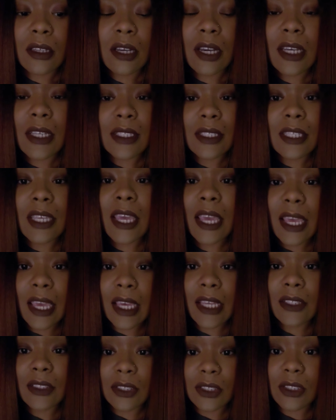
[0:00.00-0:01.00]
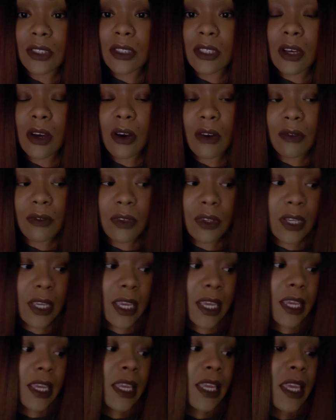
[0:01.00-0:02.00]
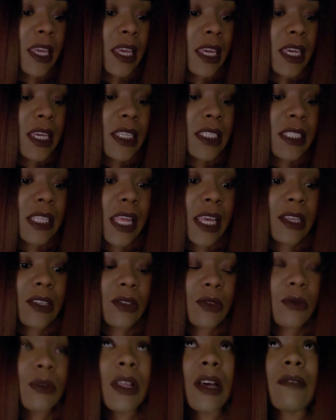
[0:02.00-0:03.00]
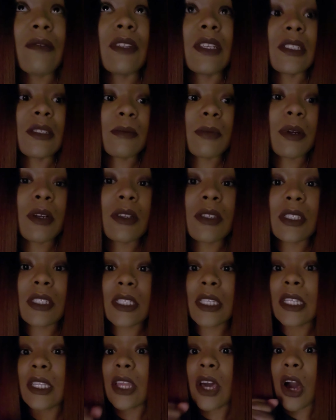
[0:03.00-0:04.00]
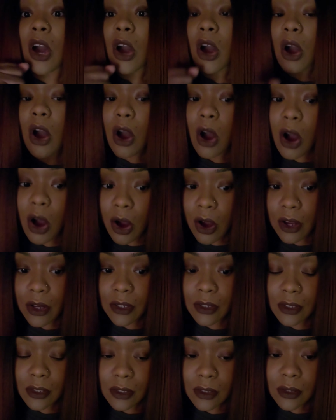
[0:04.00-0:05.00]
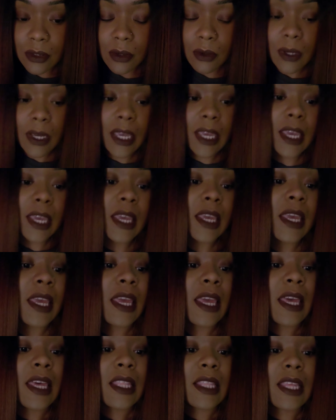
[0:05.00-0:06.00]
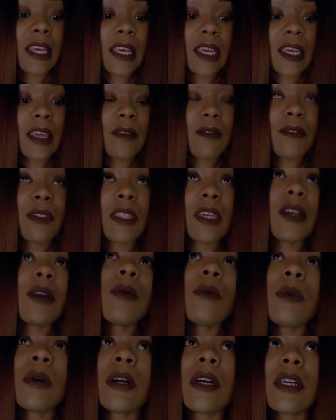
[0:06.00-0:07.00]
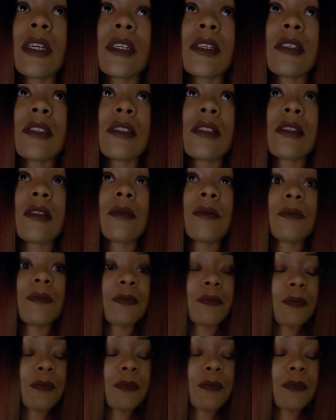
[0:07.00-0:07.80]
contain yourself, okay? It's like you love this person hard, okay? Like if there was